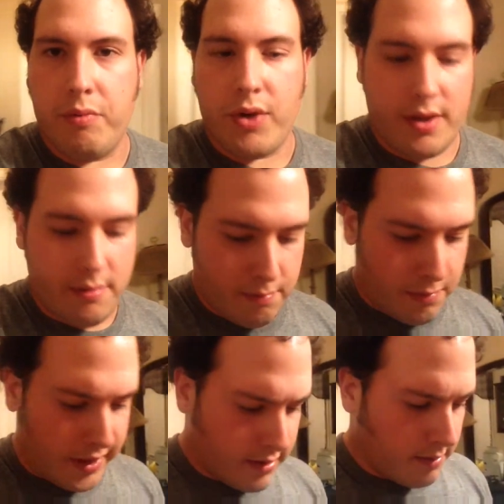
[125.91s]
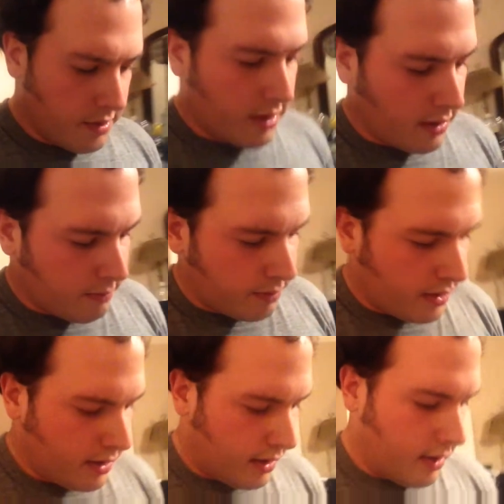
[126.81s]
and we picked something up
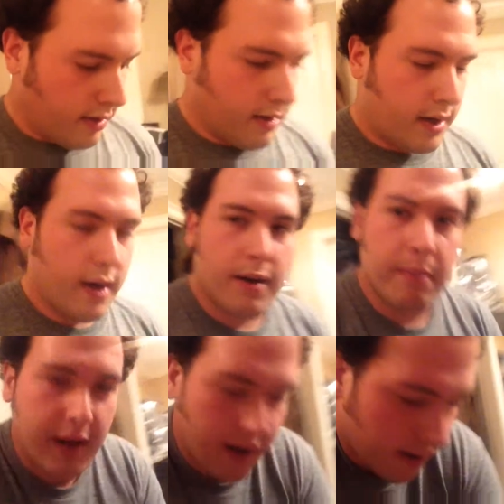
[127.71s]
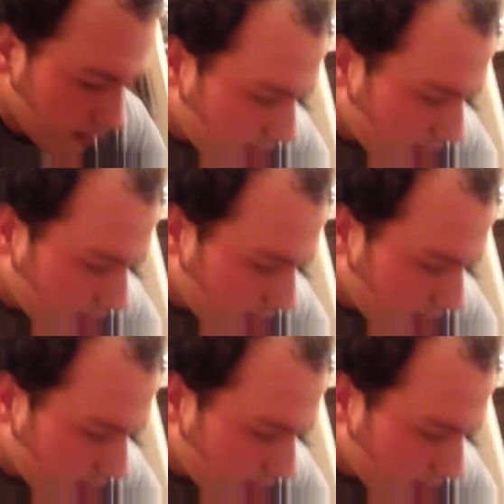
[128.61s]
and uh, carried him back,